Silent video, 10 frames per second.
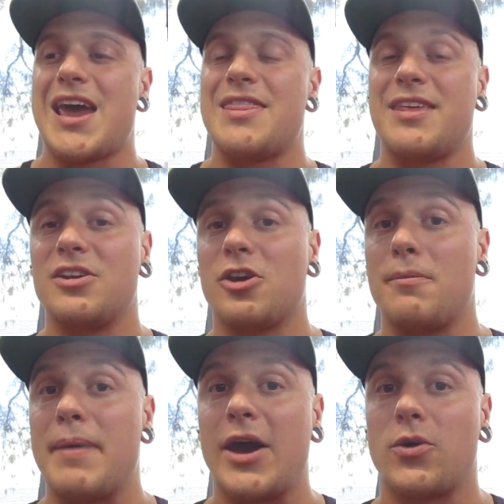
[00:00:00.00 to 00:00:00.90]
and then go
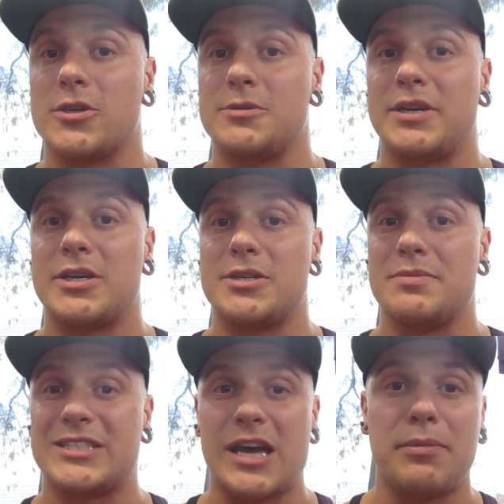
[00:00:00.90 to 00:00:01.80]
backwards because your
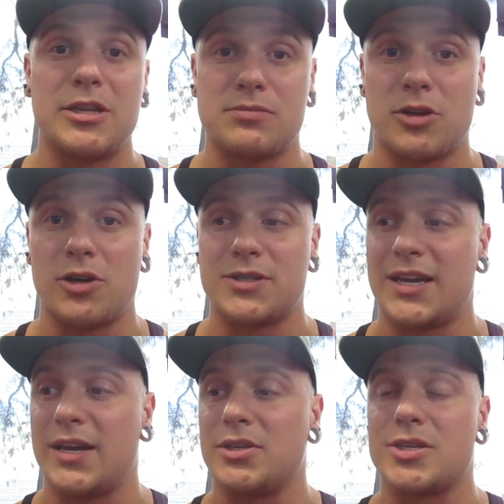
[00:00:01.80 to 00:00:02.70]
metabolism goes
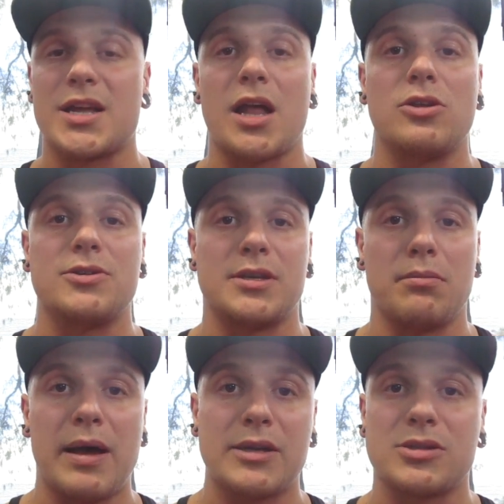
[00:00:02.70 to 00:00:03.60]
down, you start
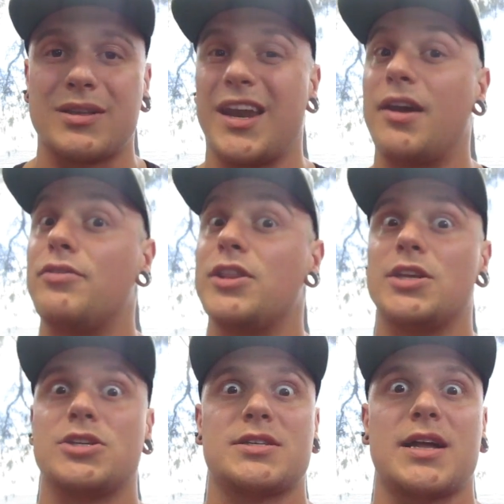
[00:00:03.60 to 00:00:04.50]
losing muscle, and
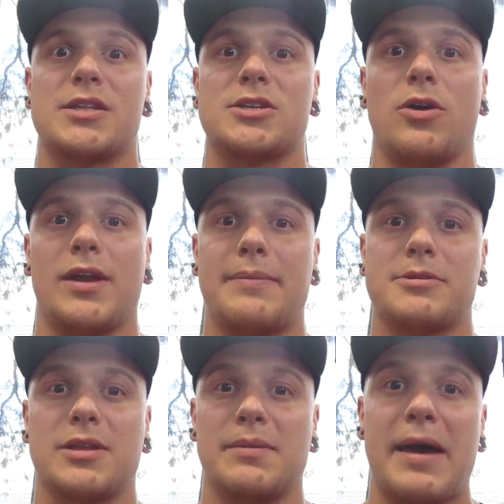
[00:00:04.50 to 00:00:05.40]
everything just starts going
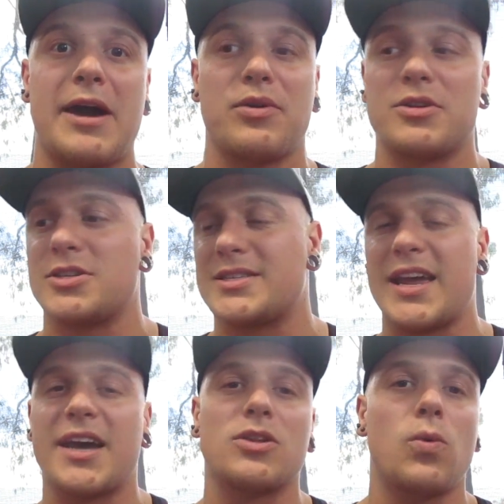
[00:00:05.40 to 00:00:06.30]
absolutely backwards. You
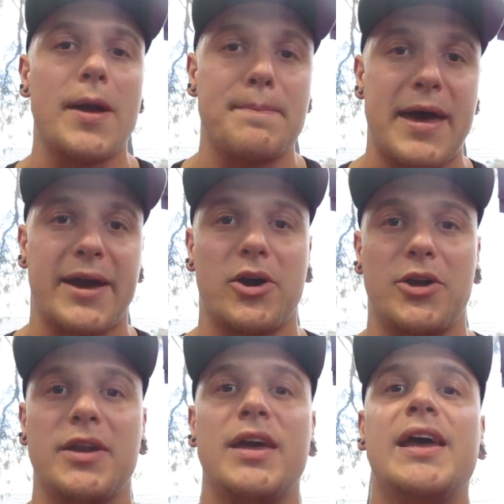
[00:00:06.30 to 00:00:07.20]
stack the weight back
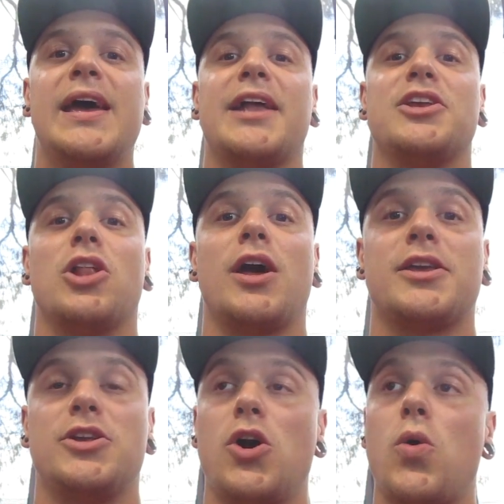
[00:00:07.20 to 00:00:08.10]
on and you're
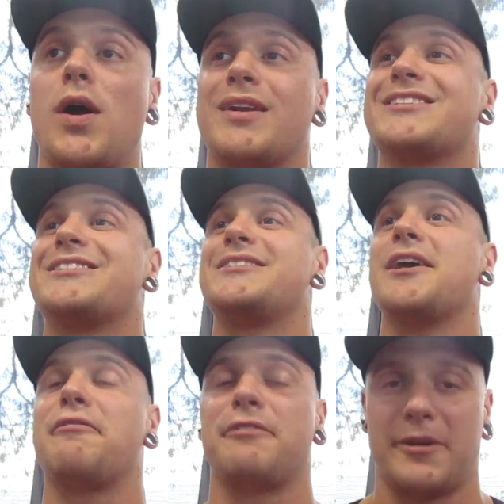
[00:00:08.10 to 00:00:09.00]
like, you know what,
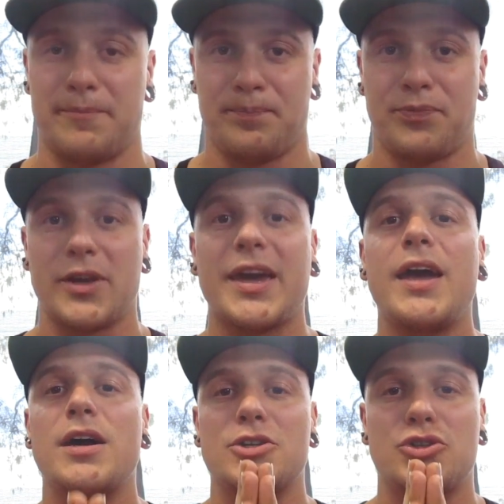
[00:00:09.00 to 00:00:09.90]
stuff it.
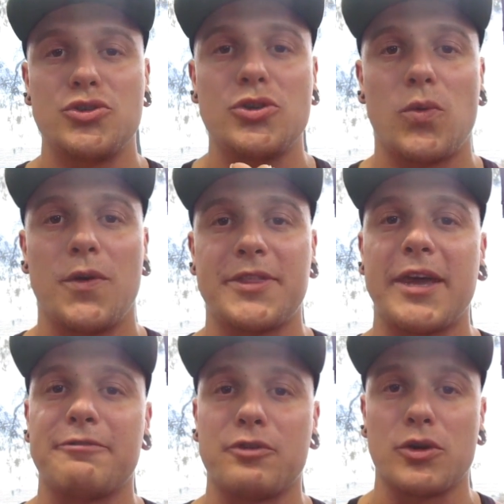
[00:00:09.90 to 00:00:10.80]
Okay, I do not want
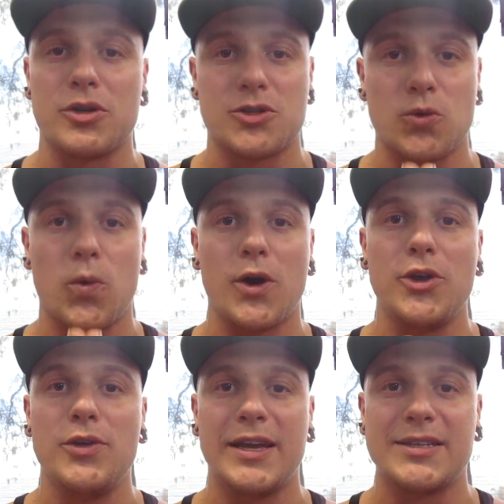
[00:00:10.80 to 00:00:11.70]
that for you. So what
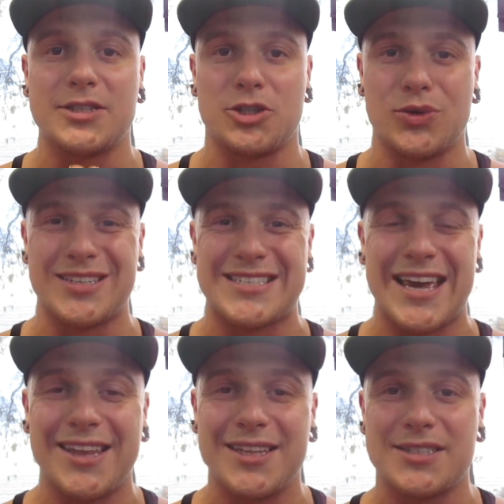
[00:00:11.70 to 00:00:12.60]
you need to do is
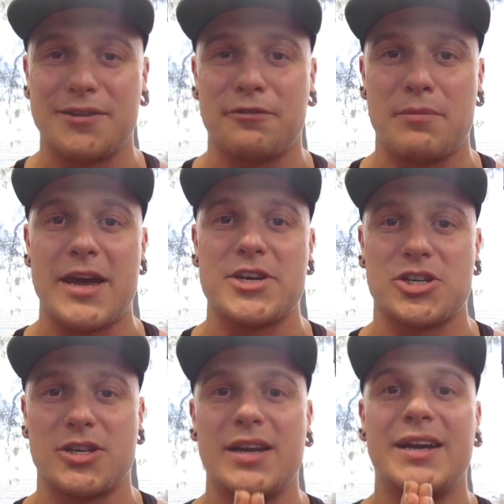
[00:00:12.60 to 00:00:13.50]
take this
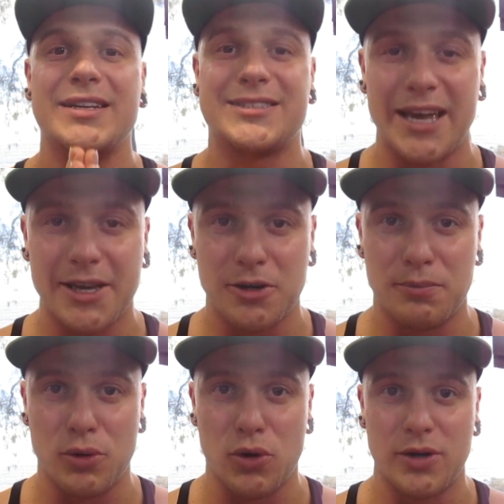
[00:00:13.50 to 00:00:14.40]
information, take it
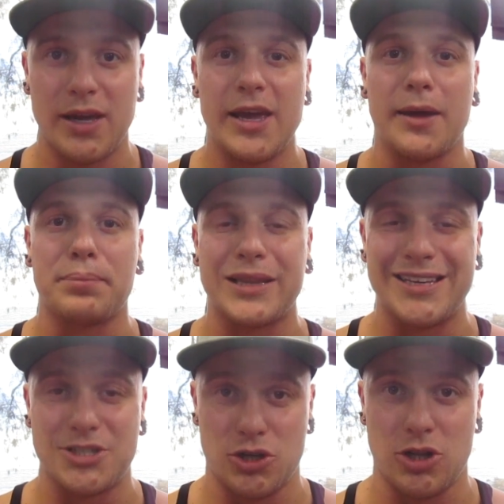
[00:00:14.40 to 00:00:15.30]
on board, and
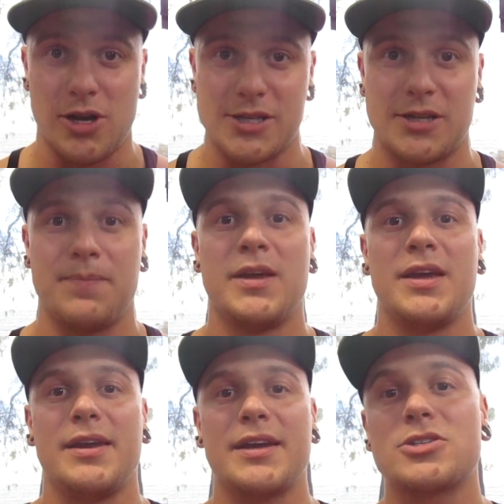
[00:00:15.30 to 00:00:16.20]
please utilize it.
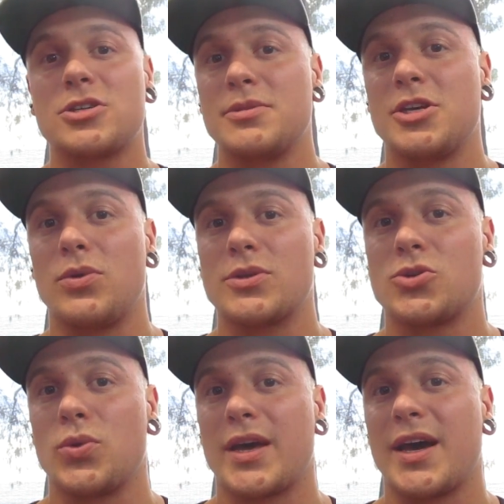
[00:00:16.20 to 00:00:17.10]
Next time you go
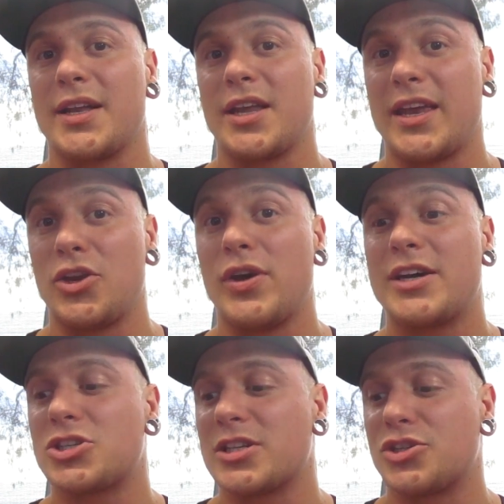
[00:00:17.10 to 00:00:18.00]
into a cut and you're
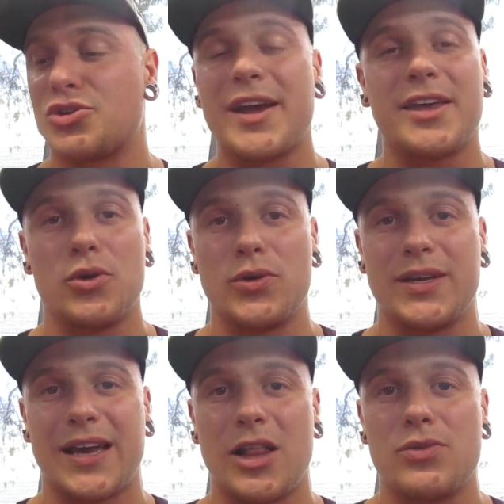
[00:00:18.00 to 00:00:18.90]
actually tracking all
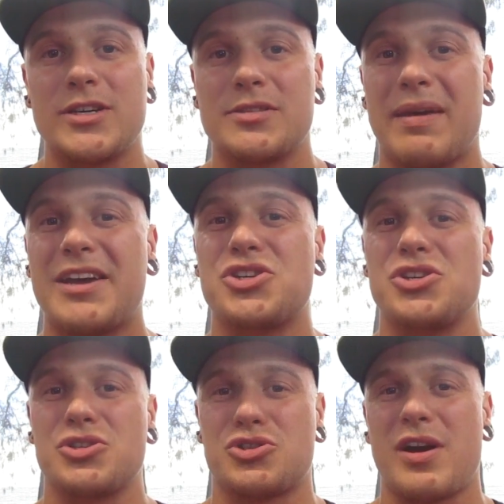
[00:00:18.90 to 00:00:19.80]
your calories, make sure
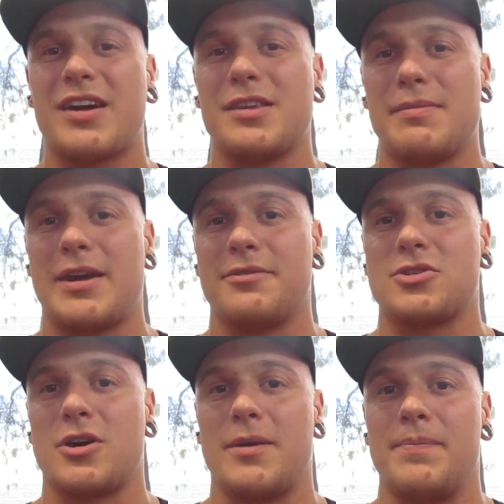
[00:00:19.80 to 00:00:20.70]
you track the amount of
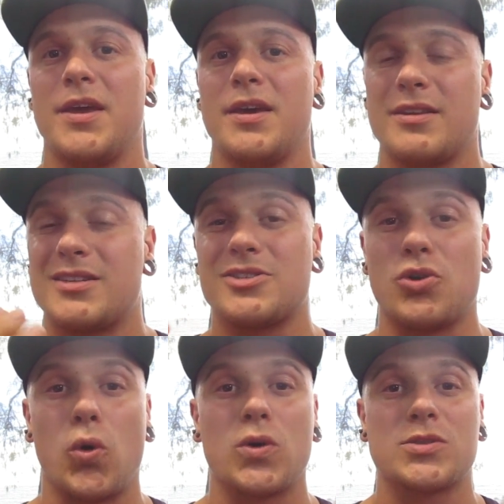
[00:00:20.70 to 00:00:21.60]
time. This is
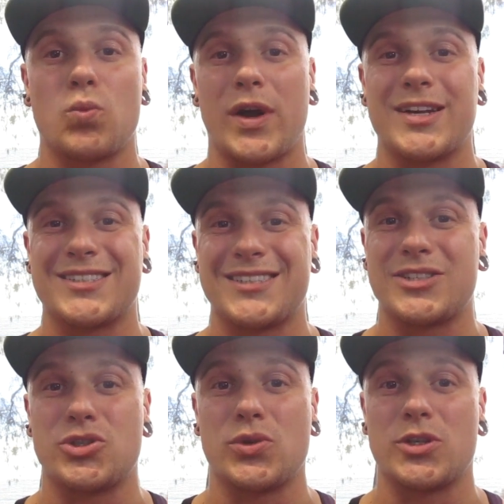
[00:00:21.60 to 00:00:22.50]
an awesome way to
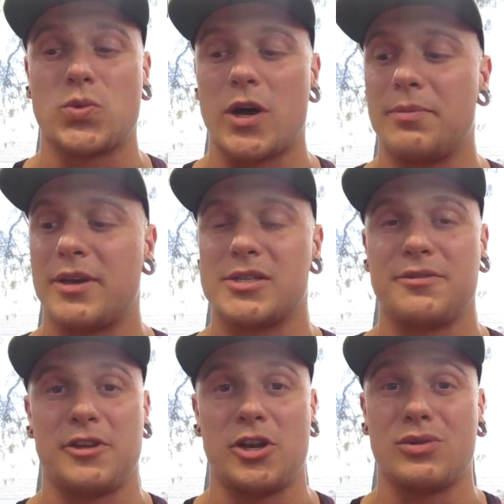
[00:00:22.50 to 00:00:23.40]
stick to it as well, because
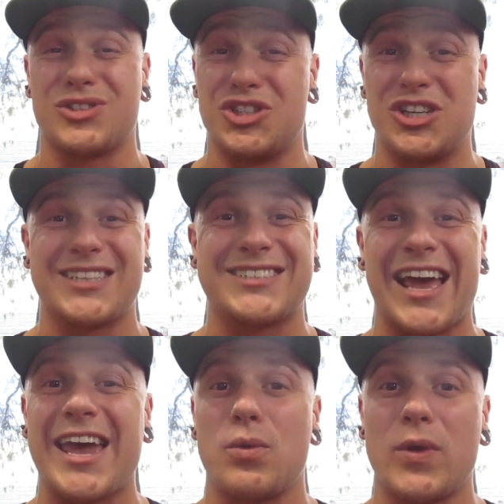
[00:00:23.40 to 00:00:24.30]
if you know it's just
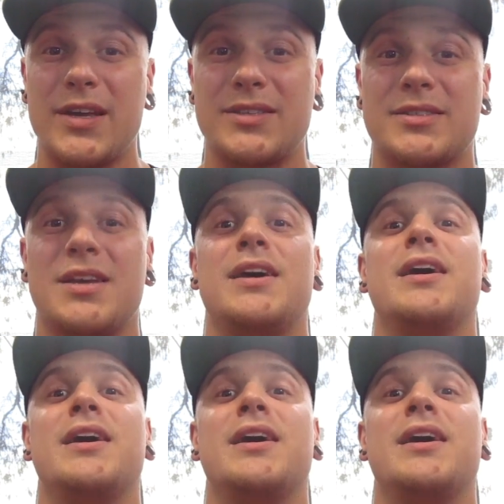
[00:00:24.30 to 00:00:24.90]
8 weeks,